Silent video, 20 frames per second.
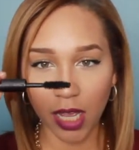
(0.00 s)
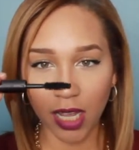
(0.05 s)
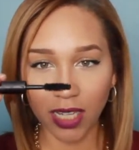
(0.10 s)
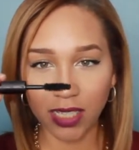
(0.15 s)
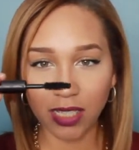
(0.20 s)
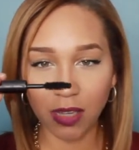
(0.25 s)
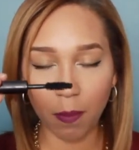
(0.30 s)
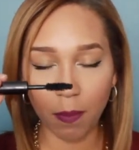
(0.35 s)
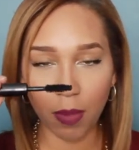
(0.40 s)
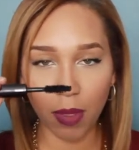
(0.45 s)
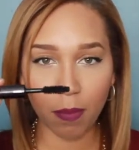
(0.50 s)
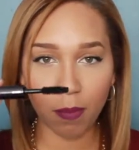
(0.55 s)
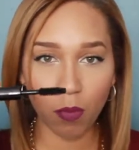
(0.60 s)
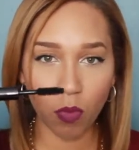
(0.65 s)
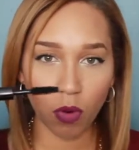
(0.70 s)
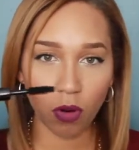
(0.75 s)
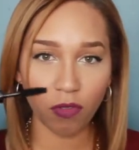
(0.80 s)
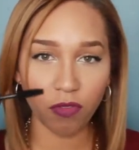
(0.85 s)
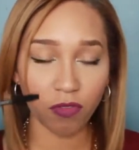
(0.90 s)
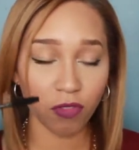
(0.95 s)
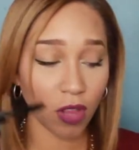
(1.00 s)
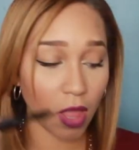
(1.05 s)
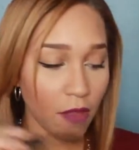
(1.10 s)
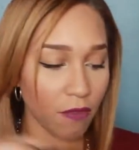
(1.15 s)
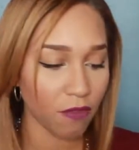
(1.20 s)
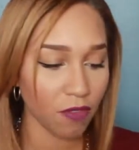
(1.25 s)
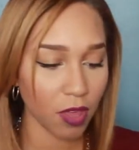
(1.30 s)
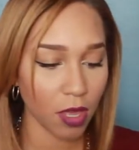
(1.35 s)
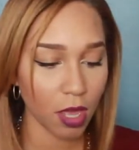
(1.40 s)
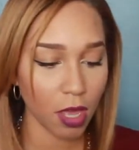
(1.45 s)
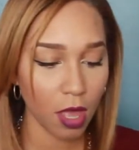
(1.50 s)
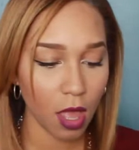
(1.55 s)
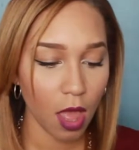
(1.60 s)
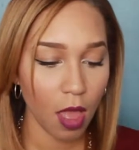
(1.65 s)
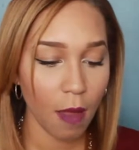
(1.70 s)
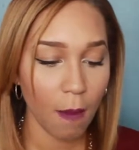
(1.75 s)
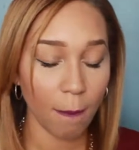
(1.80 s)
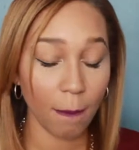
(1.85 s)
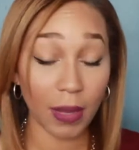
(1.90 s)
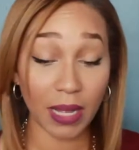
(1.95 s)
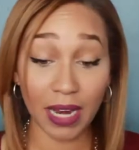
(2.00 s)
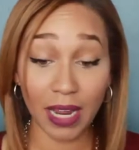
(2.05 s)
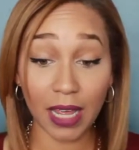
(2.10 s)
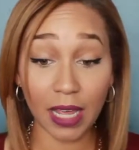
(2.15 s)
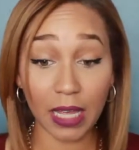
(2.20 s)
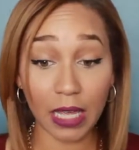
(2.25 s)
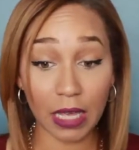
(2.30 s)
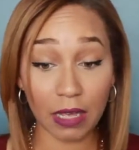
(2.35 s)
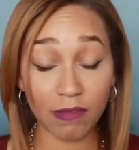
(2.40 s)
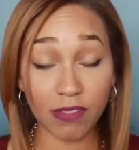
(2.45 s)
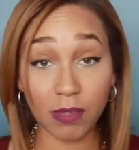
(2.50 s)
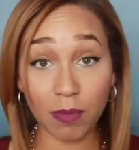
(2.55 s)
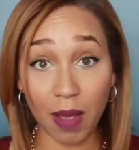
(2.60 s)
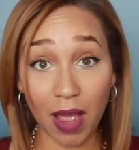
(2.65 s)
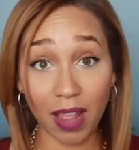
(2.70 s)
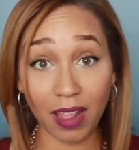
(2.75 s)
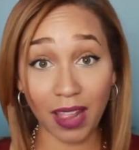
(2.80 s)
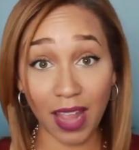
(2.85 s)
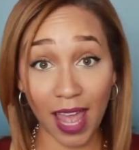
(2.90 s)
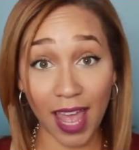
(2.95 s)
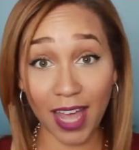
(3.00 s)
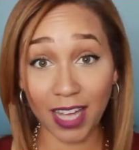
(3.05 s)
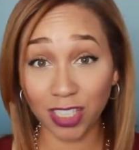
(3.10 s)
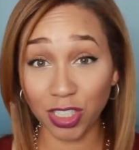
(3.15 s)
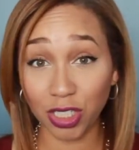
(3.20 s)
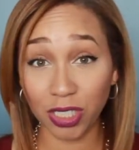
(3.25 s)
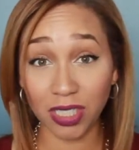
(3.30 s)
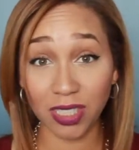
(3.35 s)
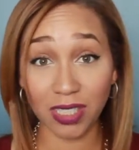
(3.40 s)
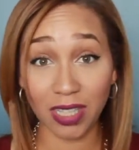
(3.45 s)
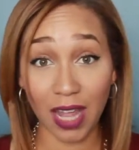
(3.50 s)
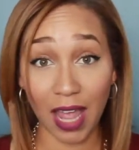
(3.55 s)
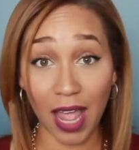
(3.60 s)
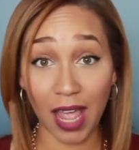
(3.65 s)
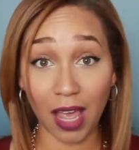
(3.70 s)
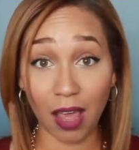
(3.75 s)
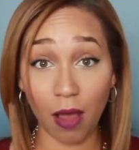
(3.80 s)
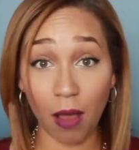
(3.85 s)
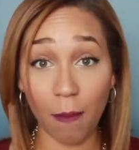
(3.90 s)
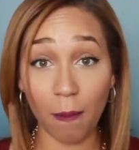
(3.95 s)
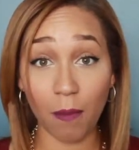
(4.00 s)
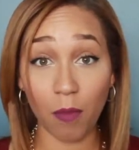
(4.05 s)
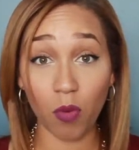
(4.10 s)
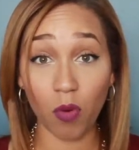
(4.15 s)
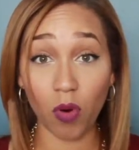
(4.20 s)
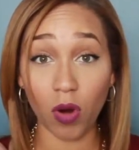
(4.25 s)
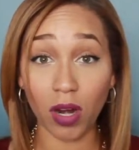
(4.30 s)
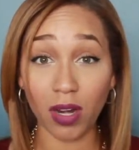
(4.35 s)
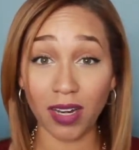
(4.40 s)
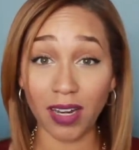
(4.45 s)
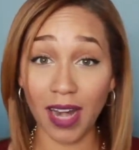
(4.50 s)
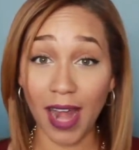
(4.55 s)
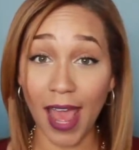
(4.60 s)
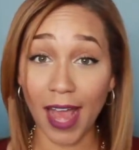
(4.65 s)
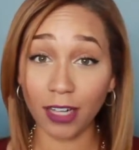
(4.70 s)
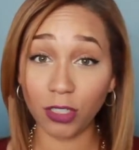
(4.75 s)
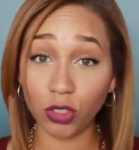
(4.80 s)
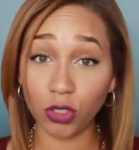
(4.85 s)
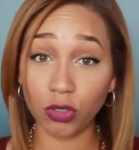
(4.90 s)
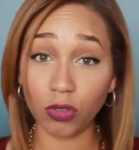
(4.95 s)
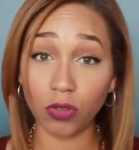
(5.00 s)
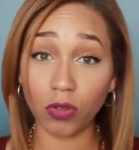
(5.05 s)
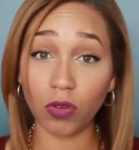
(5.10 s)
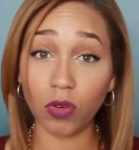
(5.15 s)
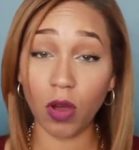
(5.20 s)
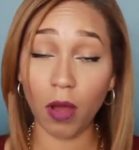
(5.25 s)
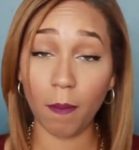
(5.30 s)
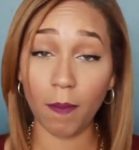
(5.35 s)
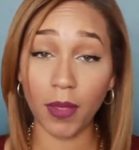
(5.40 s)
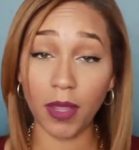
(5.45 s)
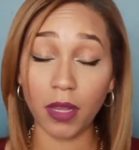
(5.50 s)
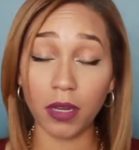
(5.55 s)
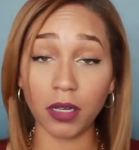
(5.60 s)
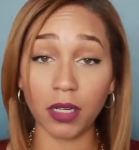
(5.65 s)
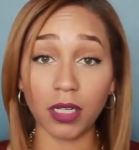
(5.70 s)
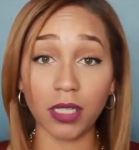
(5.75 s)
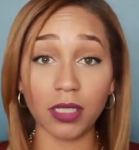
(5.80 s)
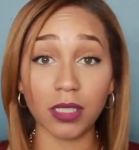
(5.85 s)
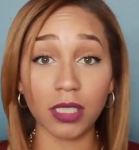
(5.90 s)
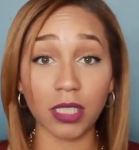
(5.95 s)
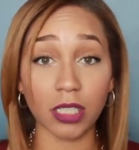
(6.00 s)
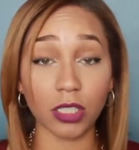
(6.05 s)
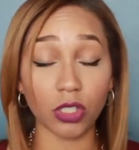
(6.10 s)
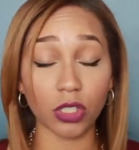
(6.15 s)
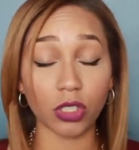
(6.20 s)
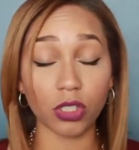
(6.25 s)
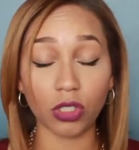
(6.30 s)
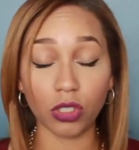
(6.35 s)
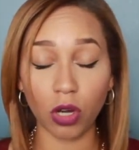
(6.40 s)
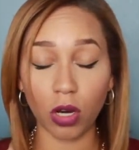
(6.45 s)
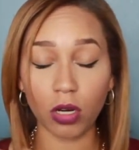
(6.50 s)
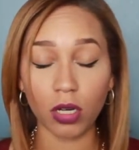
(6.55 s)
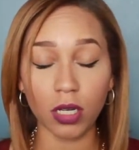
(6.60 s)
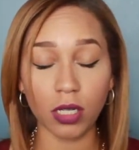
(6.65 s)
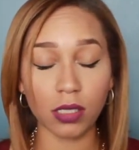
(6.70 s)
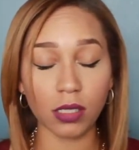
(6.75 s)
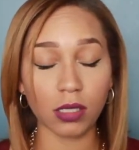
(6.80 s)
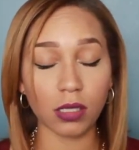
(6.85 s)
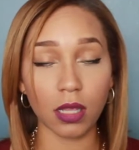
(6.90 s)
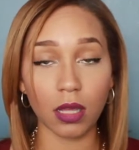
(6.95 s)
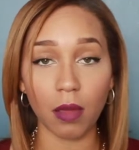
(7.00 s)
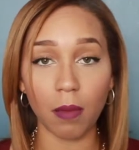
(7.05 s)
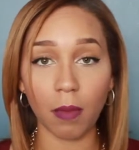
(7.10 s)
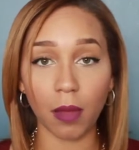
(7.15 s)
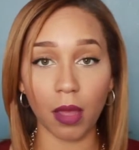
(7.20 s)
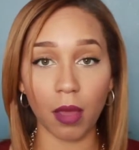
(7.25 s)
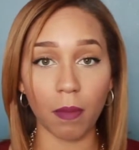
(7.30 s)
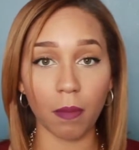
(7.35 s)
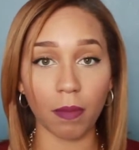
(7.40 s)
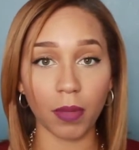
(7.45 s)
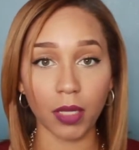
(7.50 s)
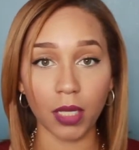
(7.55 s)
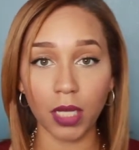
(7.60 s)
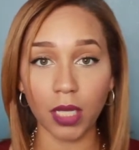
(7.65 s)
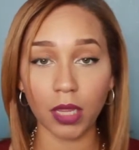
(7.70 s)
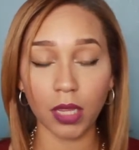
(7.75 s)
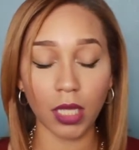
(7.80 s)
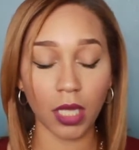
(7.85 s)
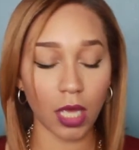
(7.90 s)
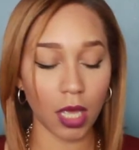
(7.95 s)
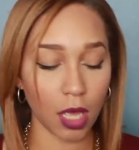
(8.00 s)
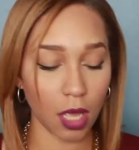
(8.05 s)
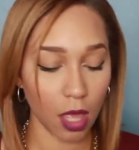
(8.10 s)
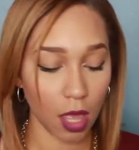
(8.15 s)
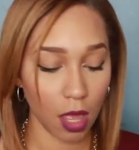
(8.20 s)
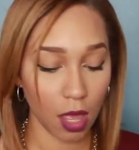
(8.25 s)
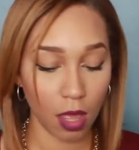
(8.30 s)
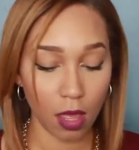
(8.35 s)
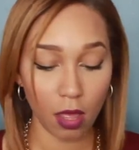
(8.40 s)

It's a bit more fluffy, but it gives my lashes like a more natural appearance. It just darkens them completely.